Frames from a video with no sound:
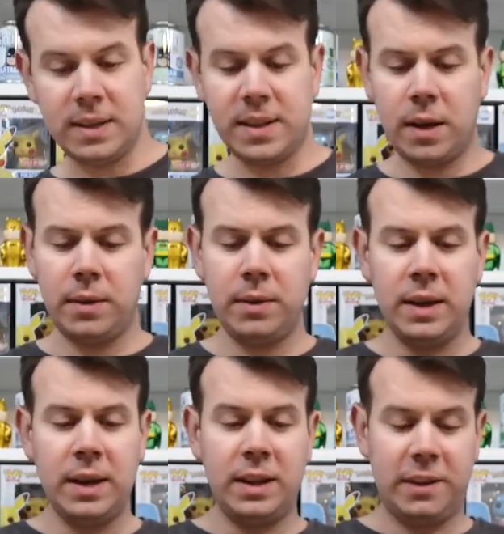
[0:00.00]
So
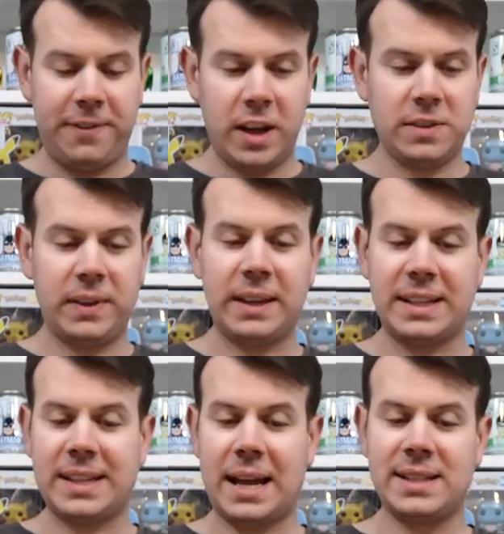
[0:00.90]
the first thing that
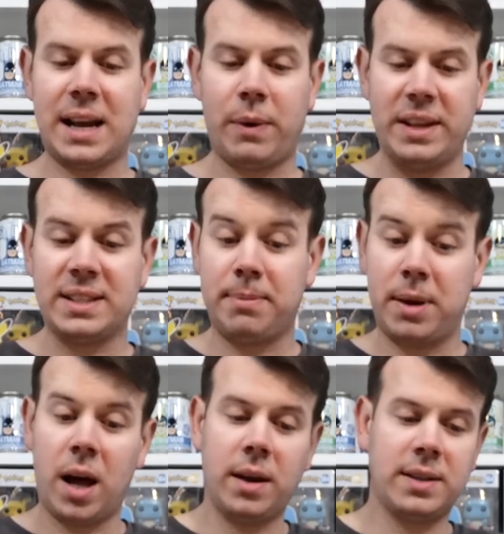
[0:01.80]
stands out is the plug.